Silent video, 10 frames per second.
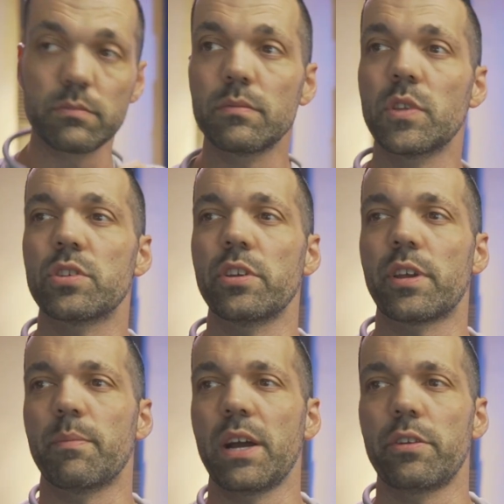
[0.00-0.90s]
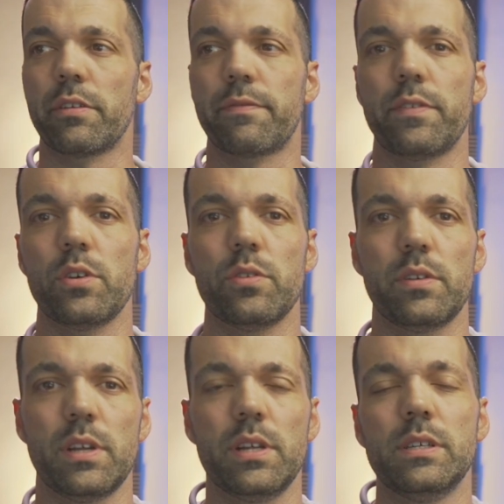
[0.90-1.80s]
So you can mount your
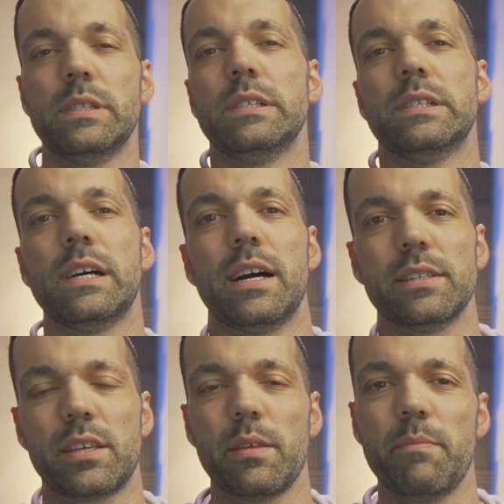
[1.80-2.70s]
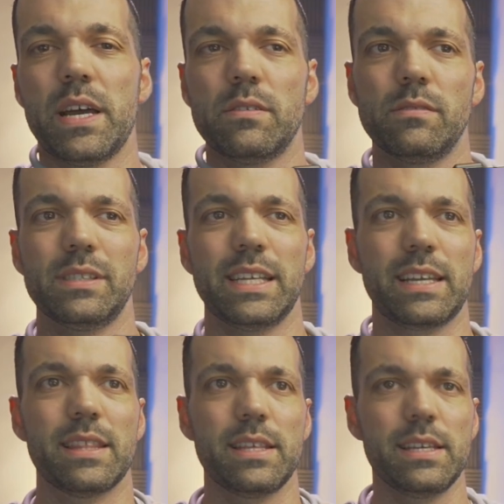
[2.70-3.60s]
phone onto the mount like
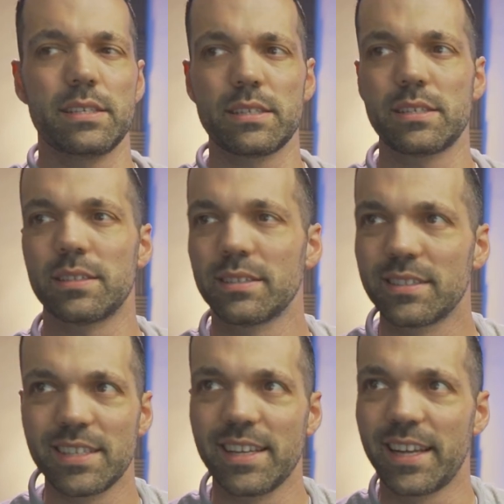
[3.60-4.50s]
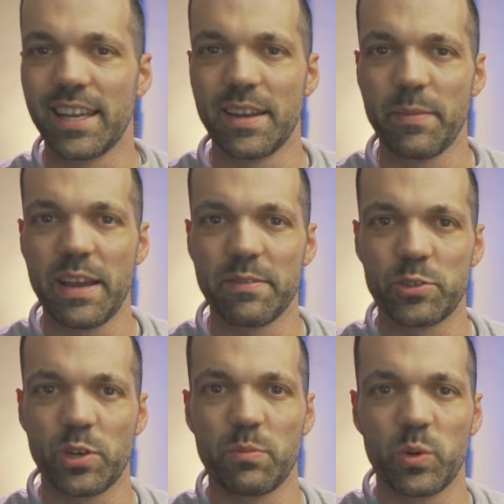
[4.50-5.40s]
this. See, again, I'm having
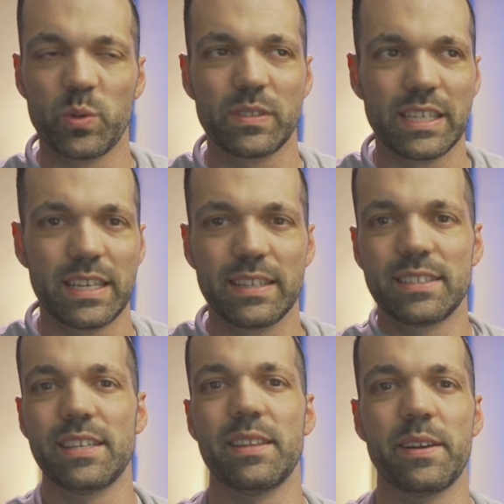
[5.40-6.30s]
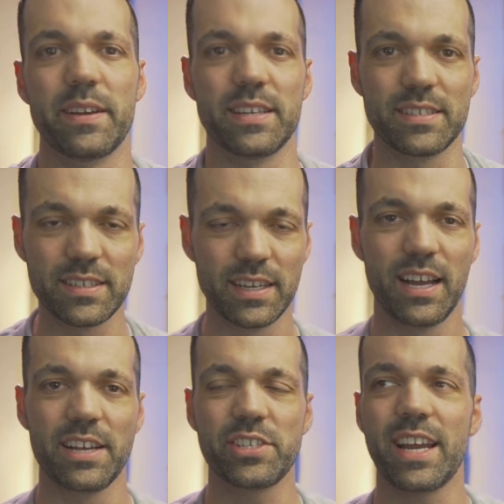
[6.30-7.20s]
trouble. See, there it is.
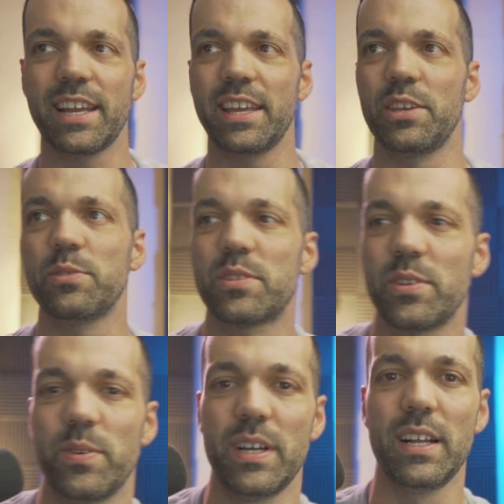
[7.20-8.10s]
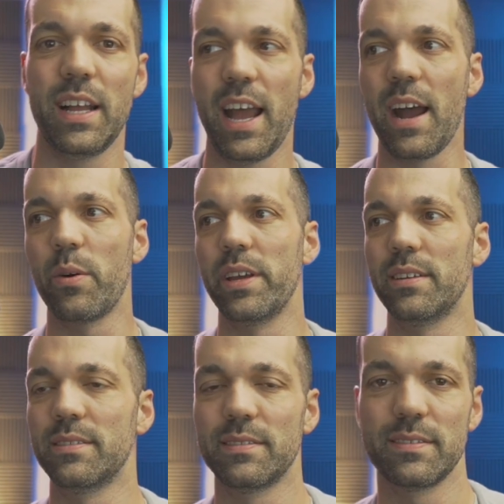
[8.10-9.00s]
I just got to get used to how
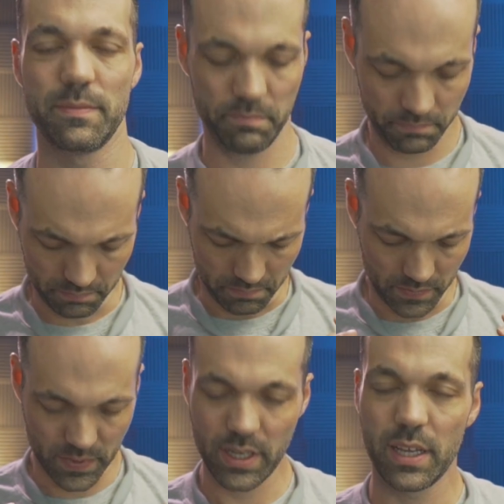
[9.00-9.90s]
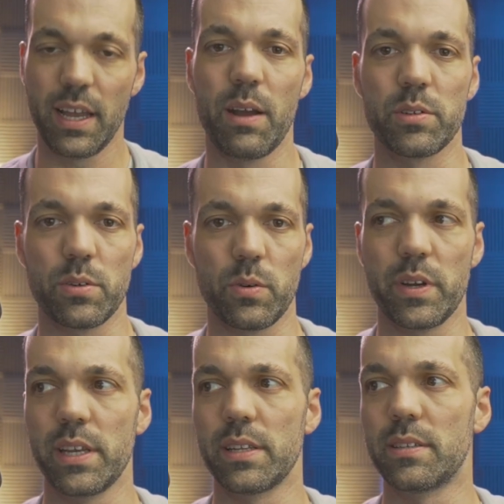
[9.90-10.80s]
it's
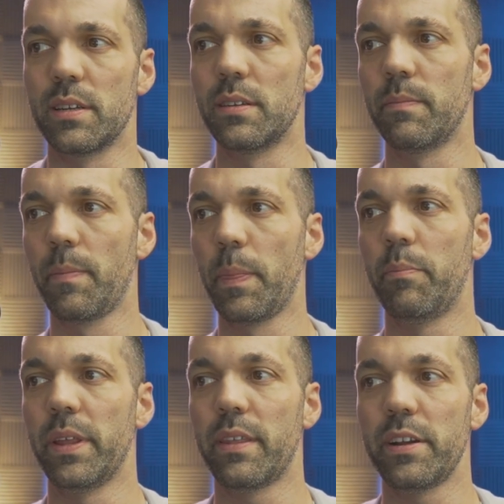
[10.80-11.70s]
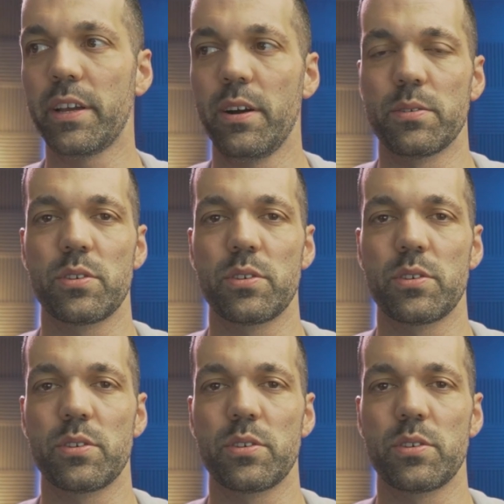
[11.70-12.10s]
oriented. But there you go.